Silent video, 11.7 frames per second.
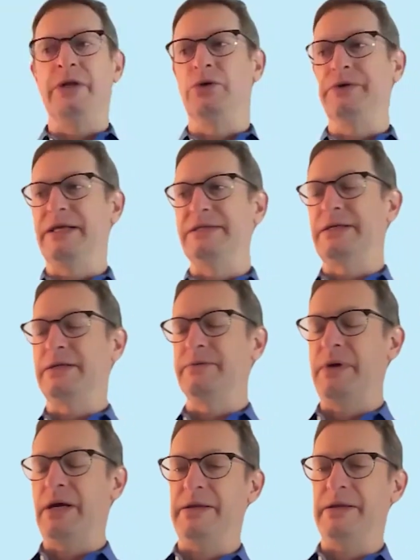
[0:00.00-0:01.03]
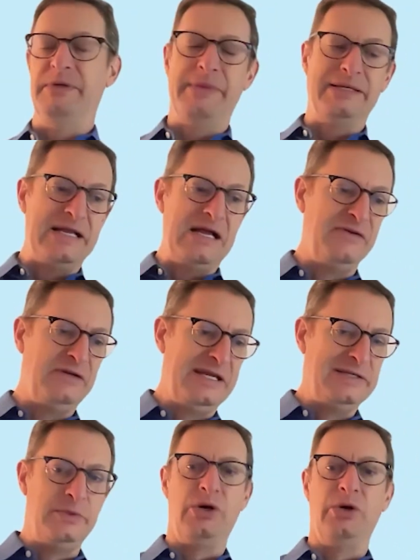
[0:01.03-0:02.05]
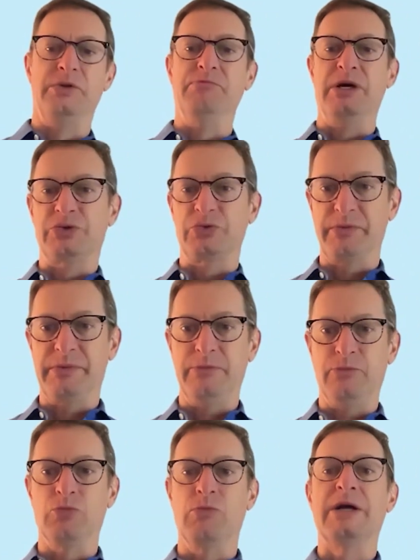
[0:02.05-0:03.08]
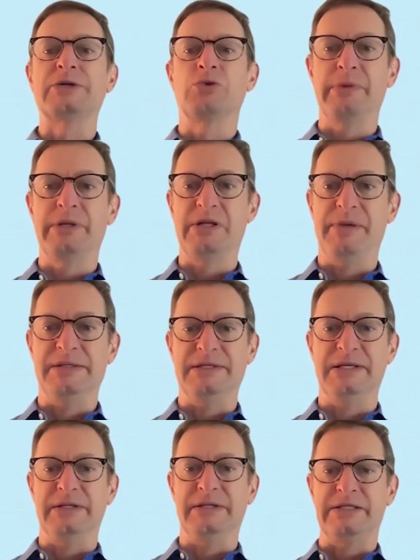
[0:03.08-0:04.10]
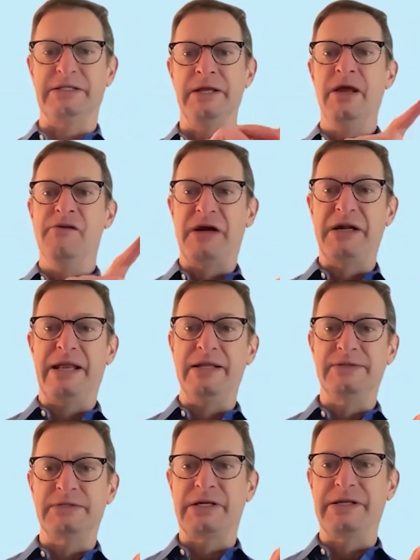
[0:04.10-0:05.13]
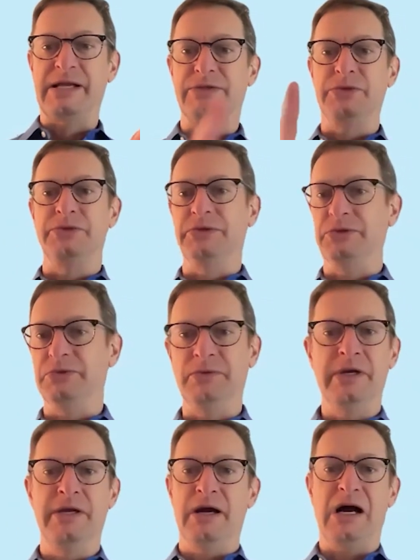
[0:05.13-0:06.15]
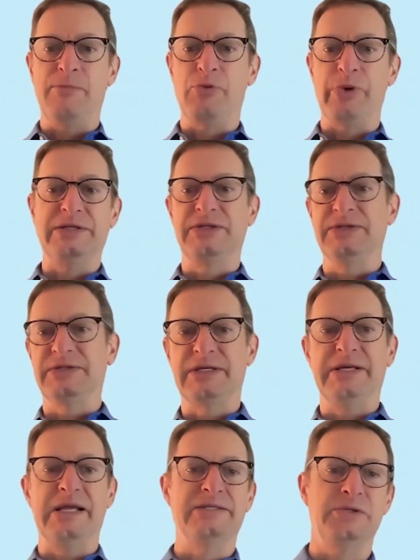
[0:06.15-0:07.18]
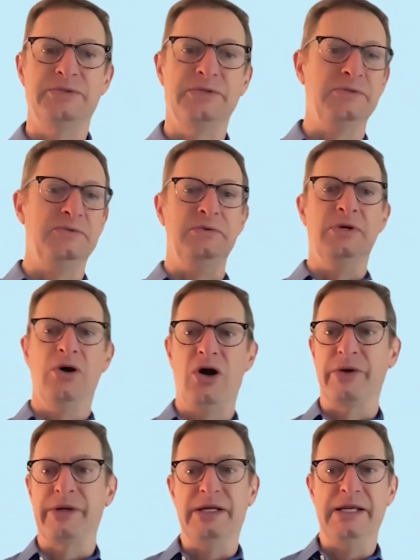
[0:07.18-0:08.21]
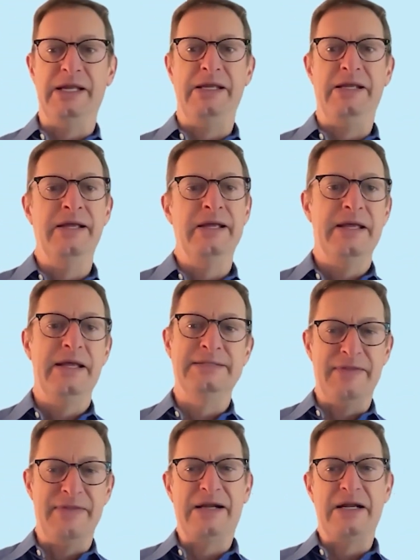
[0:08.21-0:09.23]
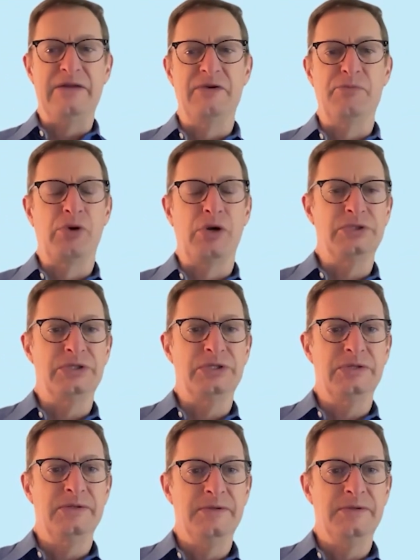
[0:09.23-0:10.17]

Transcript: the old days, it, my in my staffing days, we called mushrooming mushrooming the business. Like finance connects you to operations, connects you to R and D. Is it that kind of an approach?